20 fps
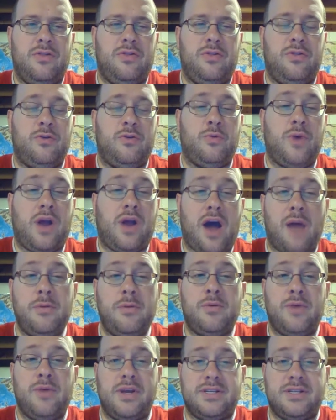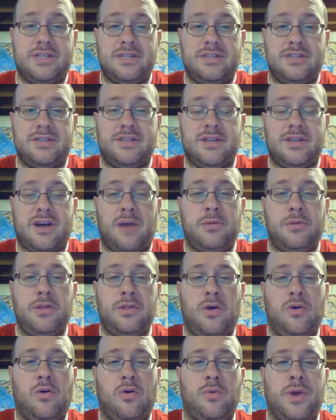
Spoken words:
The common races, the common local